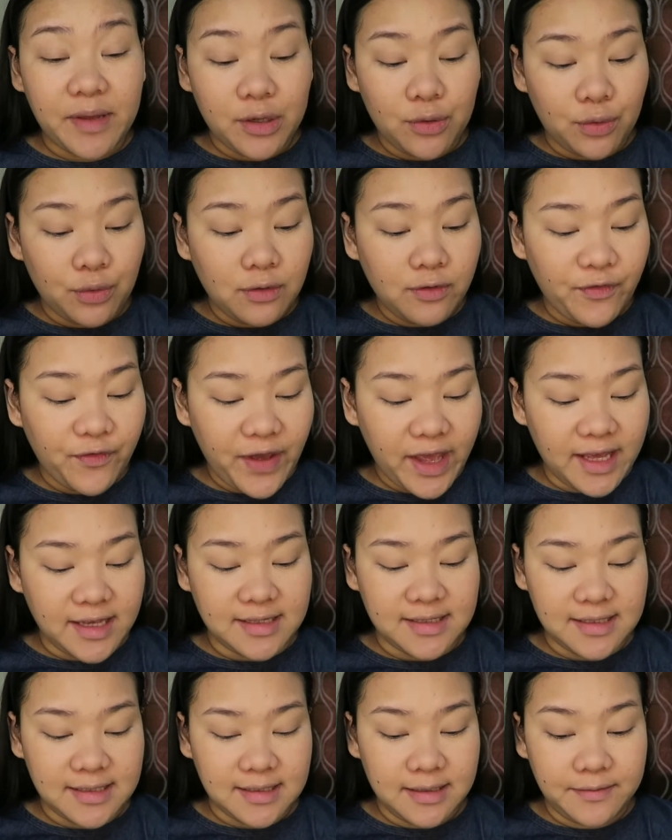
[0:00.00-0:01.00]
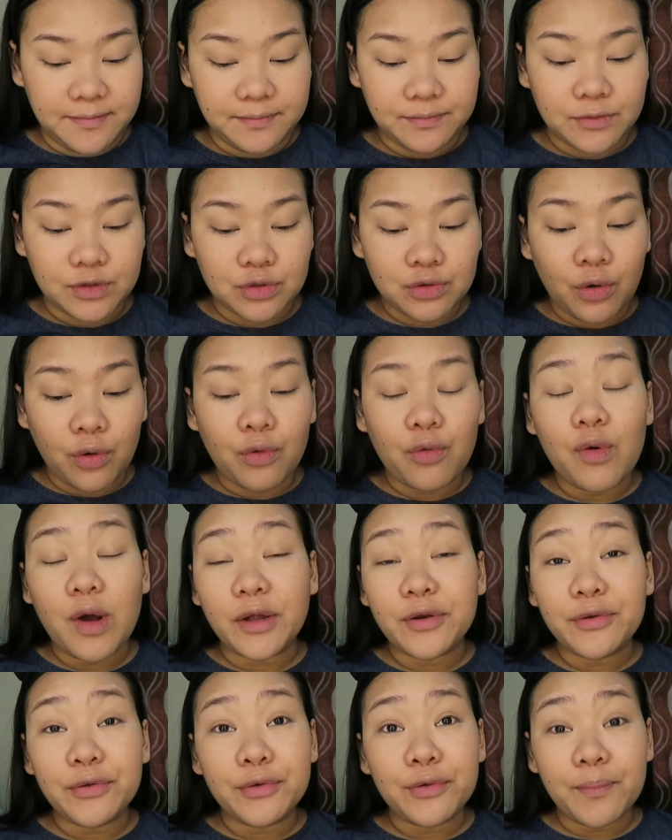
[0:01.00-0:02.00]
my whole face. So kung
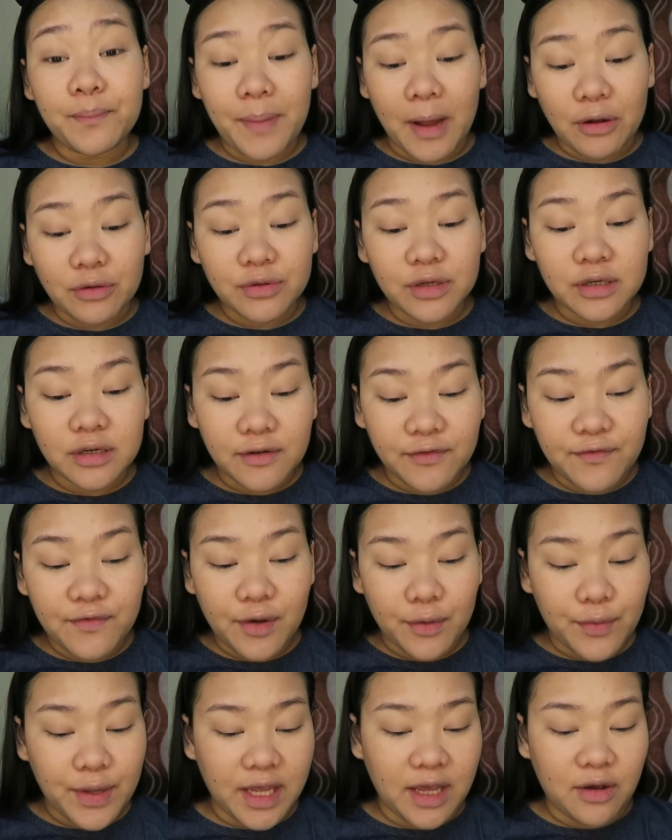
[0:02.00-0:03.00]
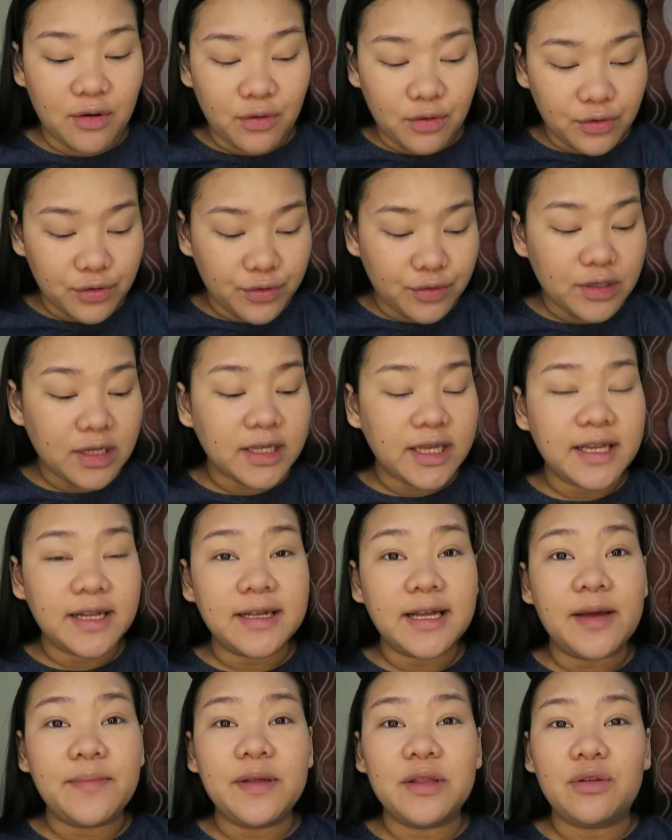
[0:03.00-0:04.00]
ano yung powder of the week ko, yun ang
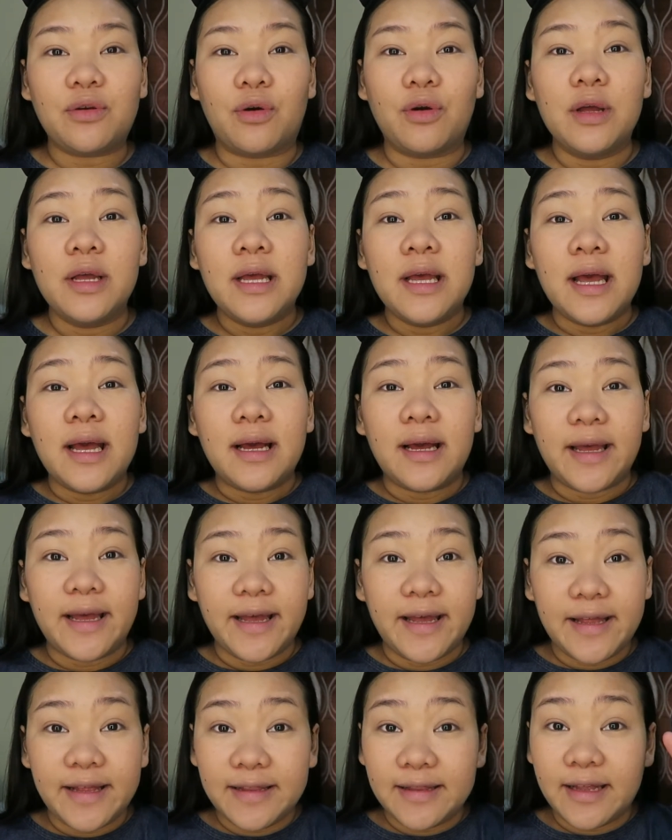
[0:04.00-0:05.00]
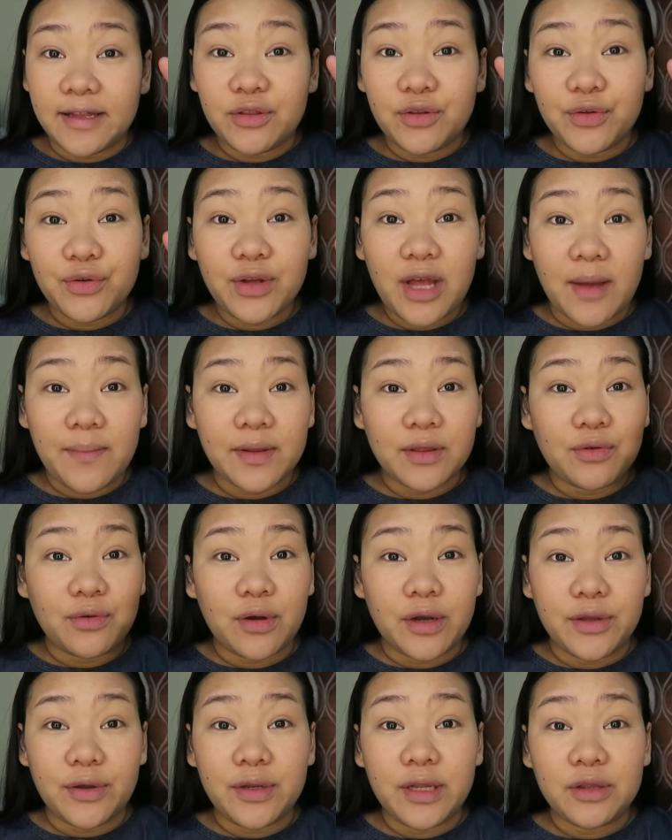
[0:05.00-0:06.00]
ginagamit ko. And ito yung gamit ko
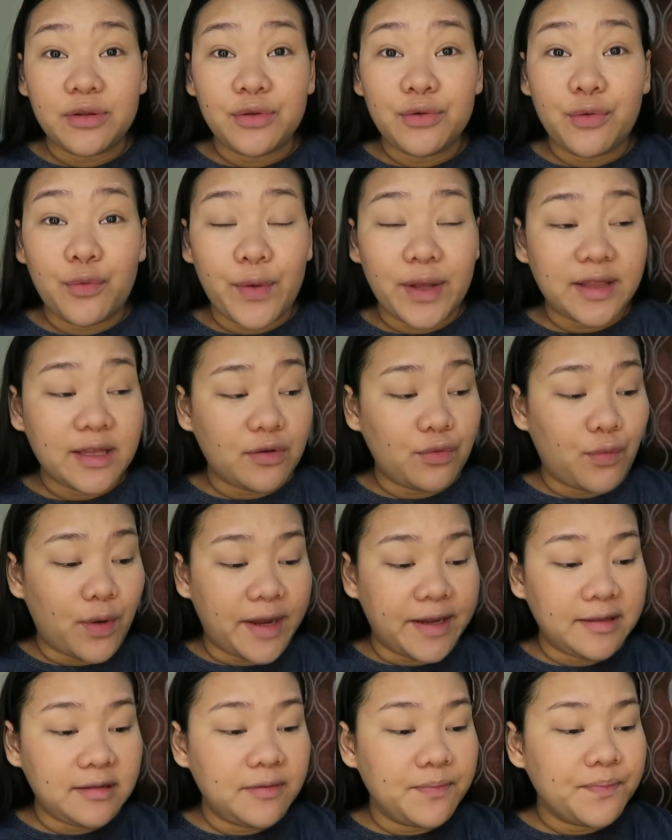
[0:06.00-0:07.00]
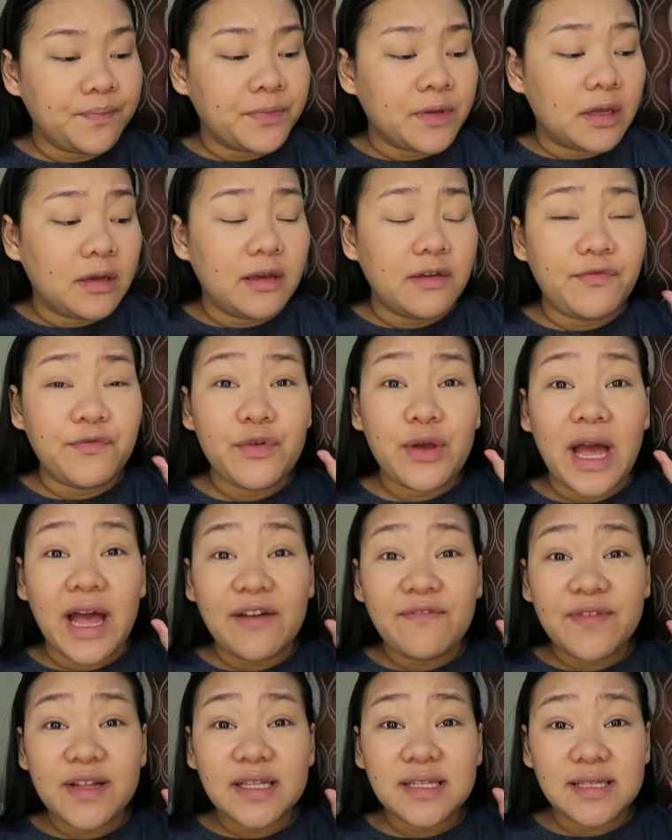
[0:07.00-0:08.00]
ngayon, ito yung Wet n Wild. If you
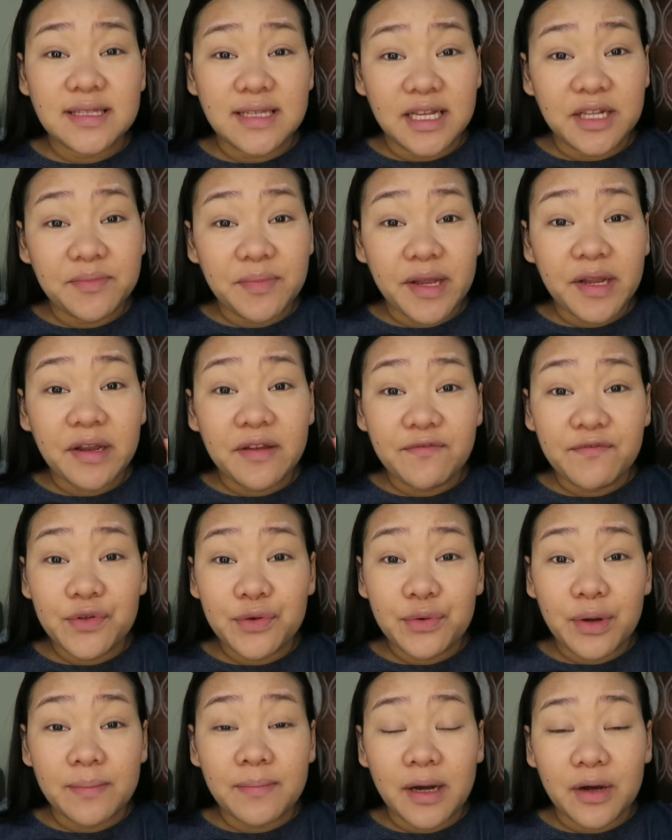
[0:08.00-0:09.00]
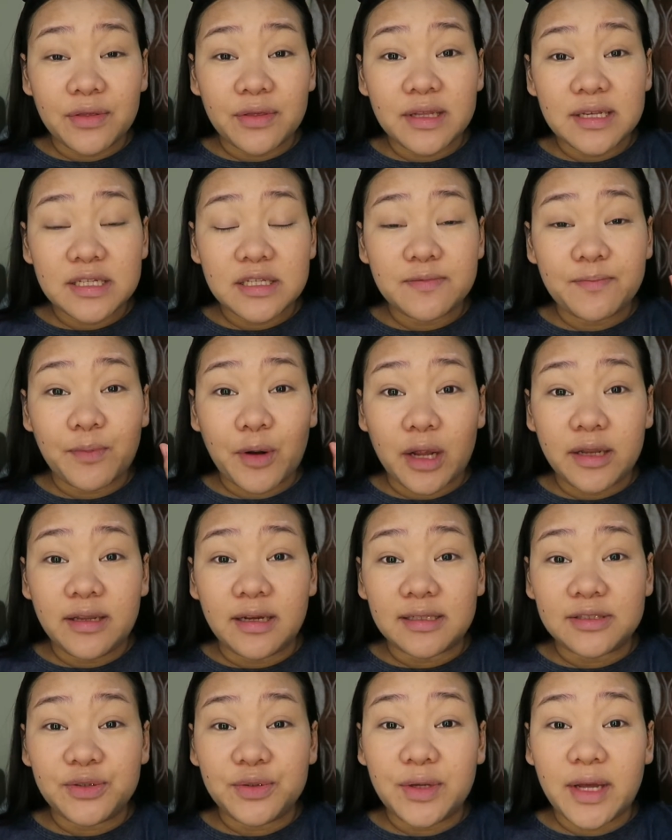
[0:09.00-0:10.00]
haven't seen my review about this
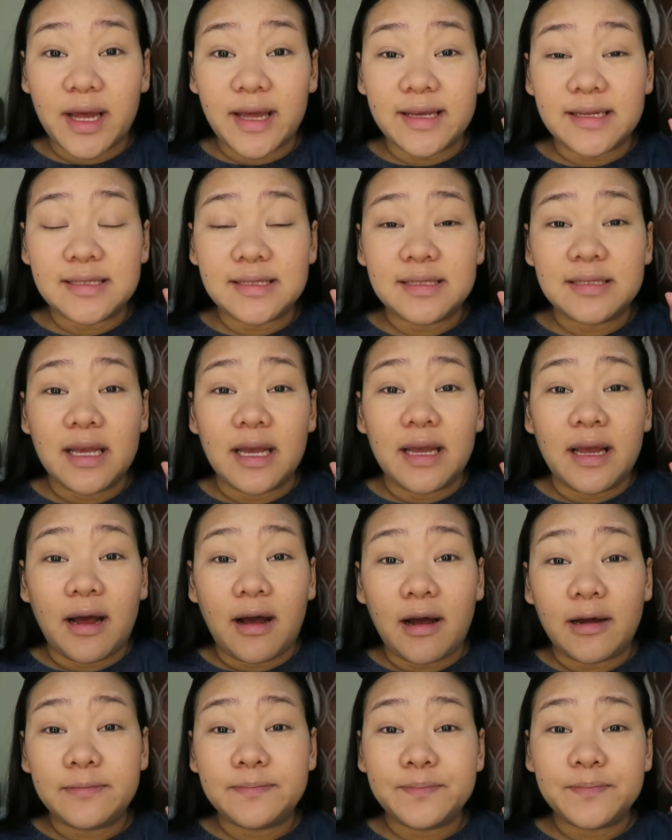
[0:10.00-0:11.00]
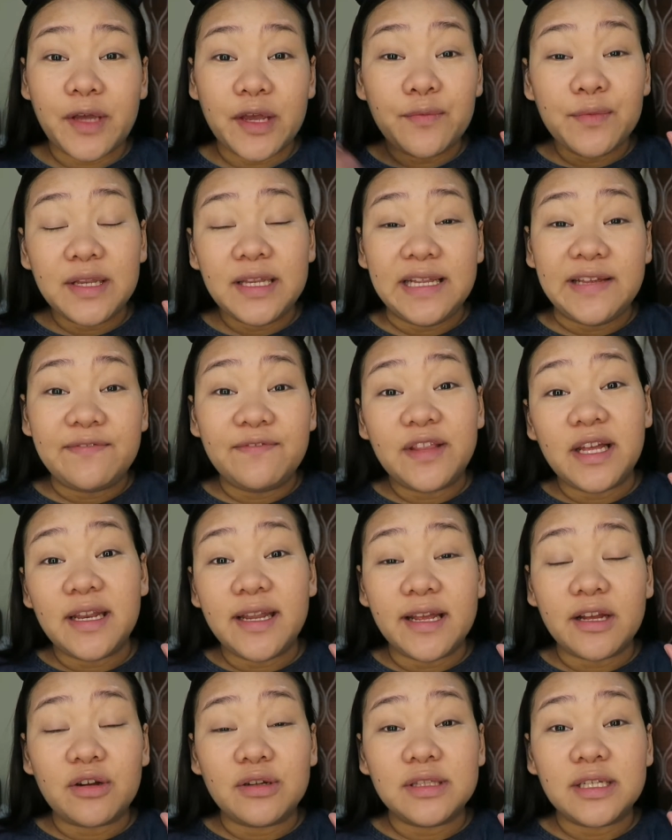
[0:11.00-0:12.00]
product, you guys, I will leave the
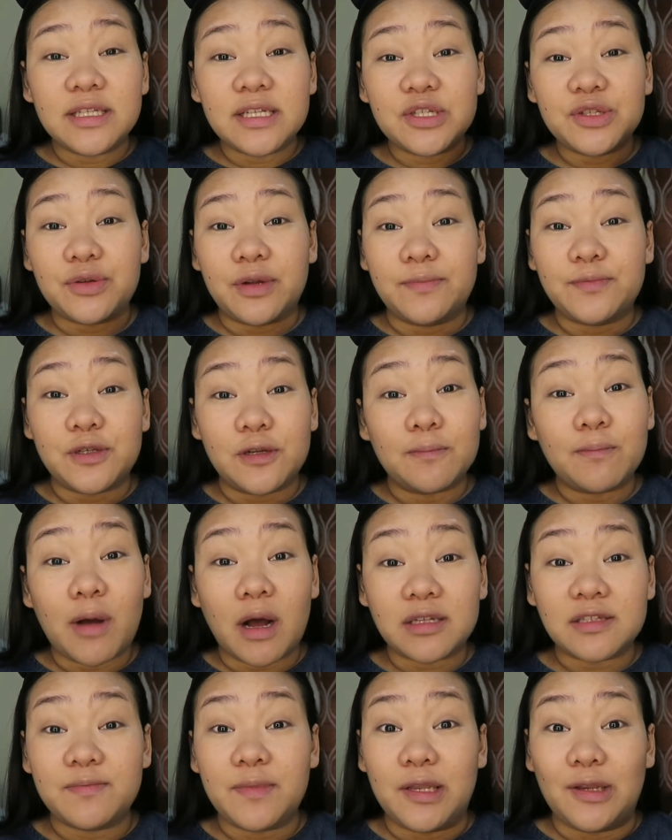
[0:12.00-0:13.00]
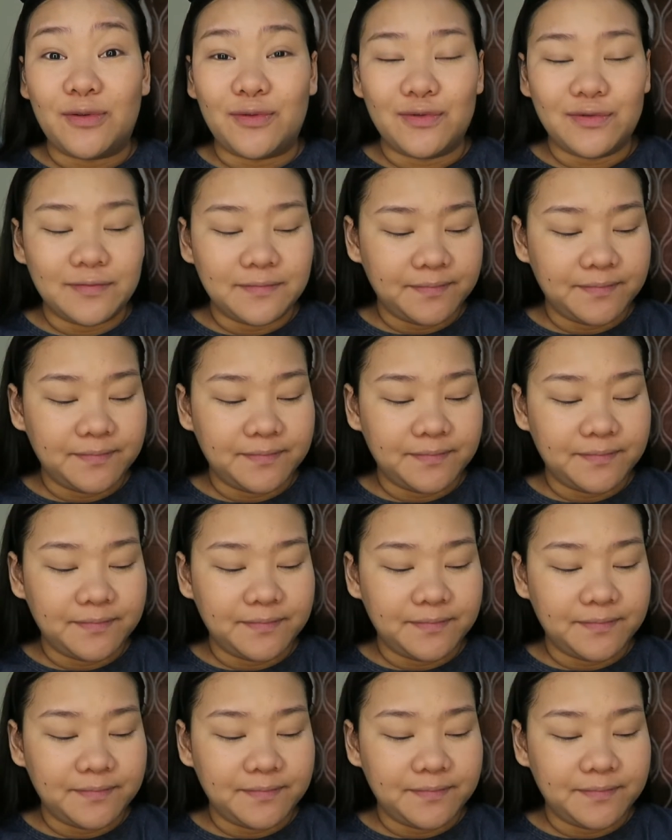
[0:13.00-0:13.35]
link on the description box below.